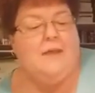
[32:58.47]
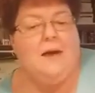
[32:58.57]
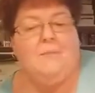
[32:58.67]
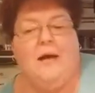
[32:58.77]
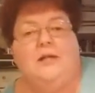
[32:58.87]
of
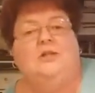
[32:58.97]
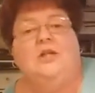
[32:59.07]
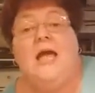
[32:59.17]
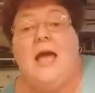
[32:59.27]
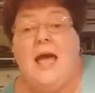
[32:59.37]
that punch.
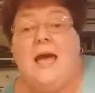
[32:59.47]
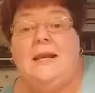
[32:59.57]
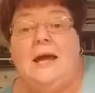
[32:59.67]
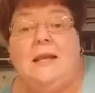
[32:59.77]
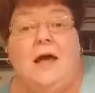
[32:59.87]
And
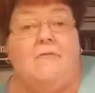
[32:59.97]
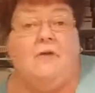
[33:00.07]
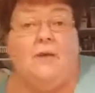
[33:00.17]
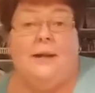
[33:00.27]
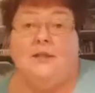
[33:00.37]
I love
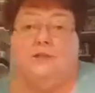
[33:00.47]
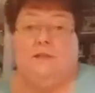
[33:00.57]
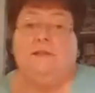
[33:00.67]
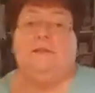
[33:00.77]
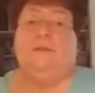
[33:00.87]
our punch
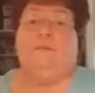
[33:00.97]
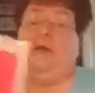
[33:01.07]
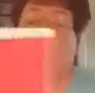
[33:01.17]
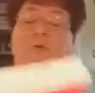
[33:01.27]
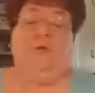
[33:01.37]
system.
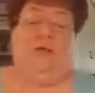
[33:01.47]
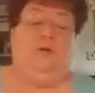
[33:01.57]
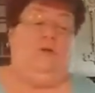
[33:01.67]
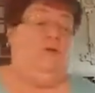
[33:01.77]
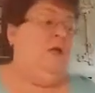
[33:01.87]
I really
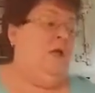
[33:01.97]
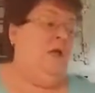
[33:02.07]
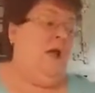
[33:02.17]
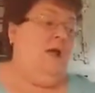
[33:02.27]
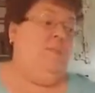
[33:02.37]
do.
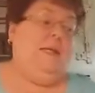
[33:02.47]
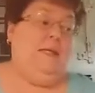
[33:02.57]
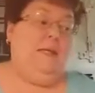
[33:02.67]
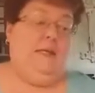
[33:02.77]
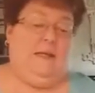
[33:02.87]
I
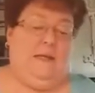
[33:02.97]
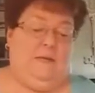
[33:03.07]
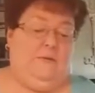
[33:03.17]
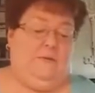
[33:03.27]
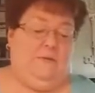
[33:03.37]
mean, it
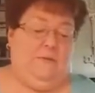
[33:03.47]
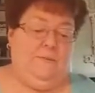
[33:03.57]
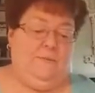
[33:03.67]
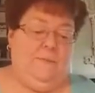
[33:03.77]
is